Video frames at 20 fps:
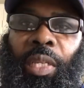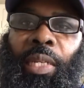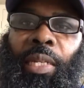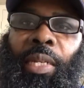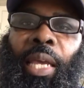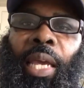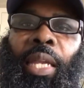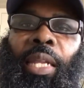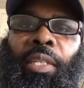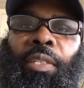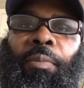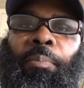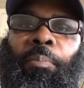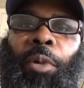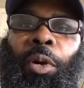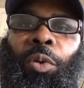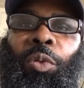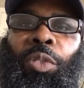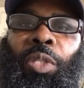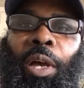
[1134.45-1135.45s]
that is
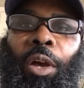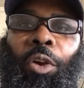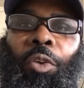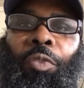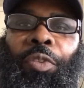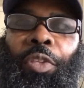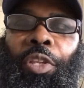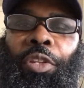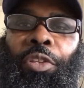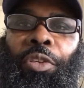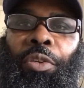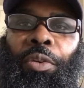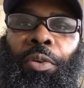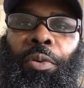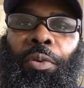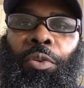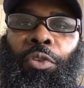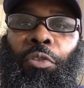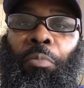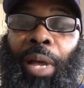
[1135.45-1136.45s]
most often
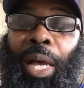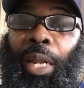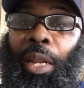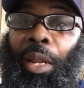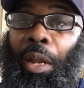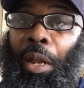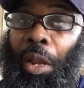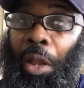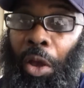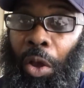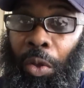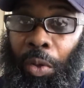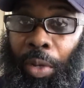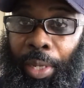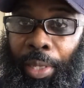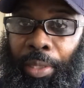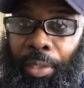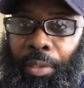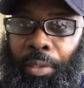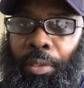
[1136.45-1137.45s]
used by the
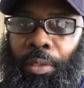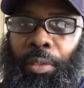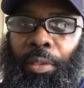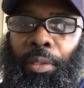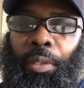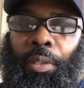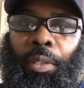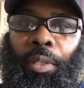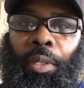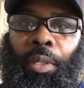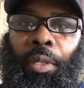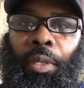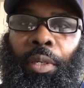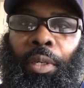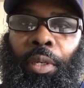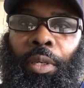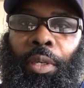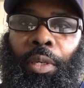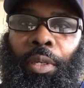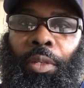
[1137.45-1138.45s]
lawless
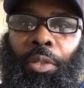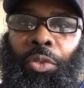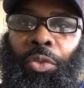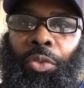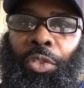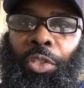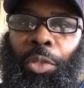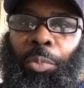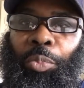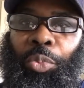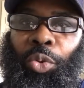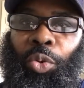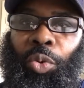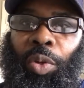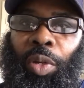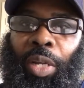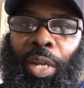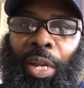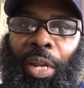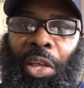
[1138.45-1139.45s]
to
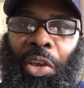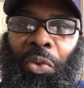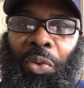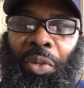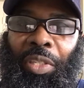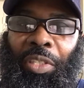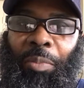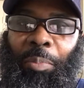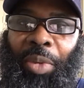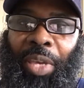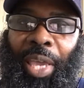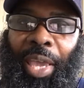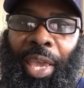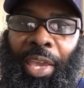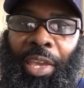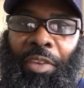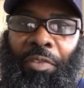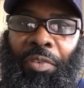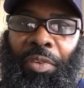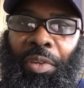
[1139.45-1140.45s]
support lawless
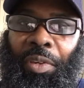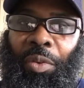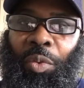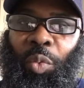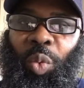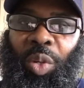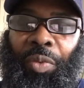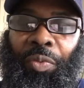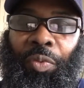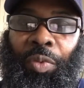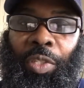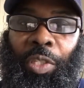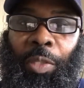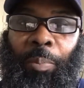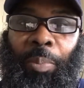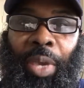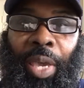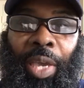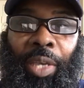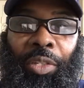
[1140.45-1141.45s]
behavior with
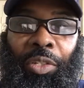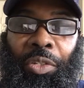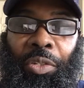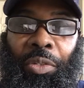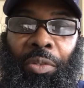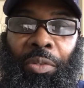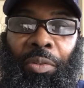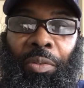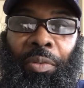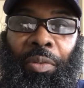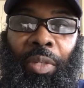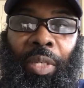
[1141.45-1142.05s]
respect to